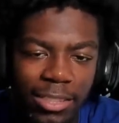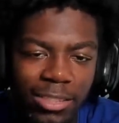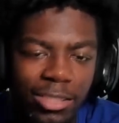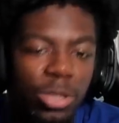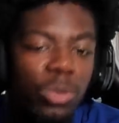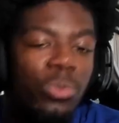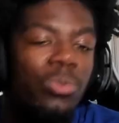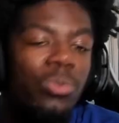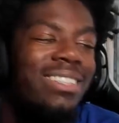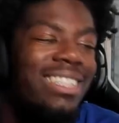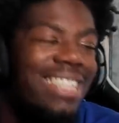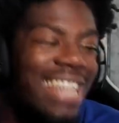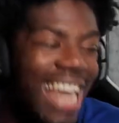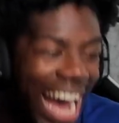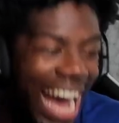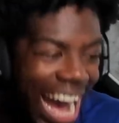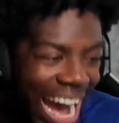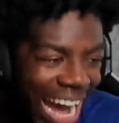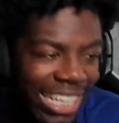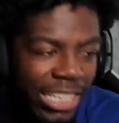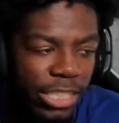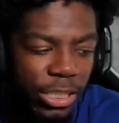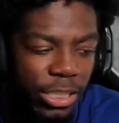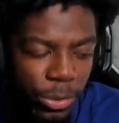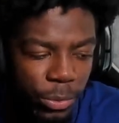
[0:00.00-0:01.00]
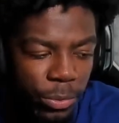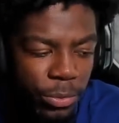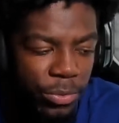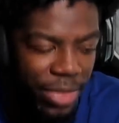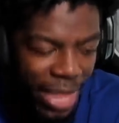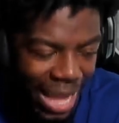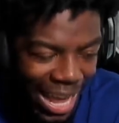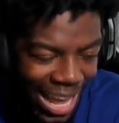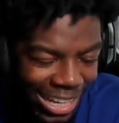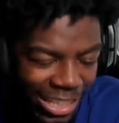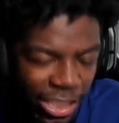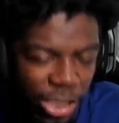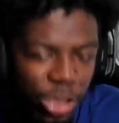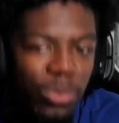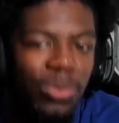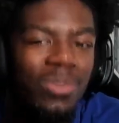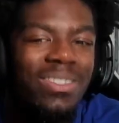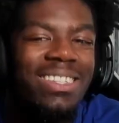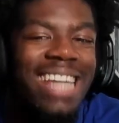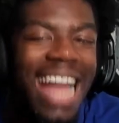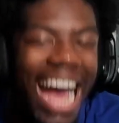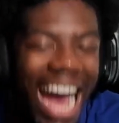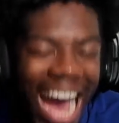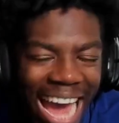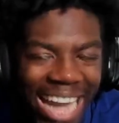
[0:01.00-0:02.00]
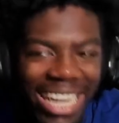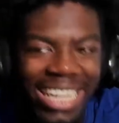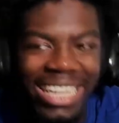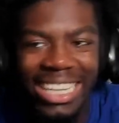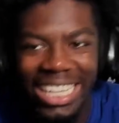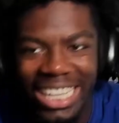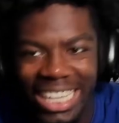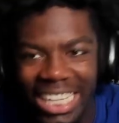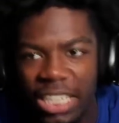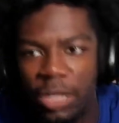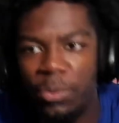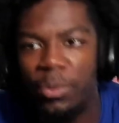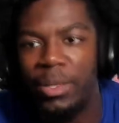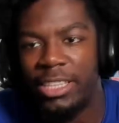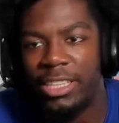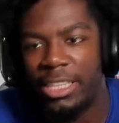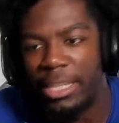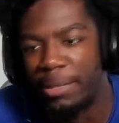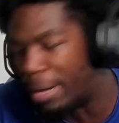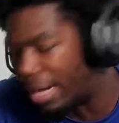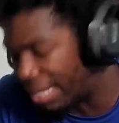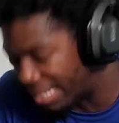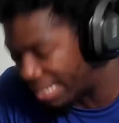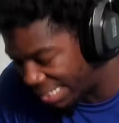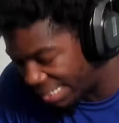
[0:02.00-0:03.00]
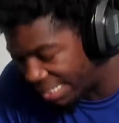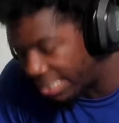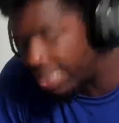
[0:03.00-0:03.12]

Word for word: Do not do that. Do not lead with the money.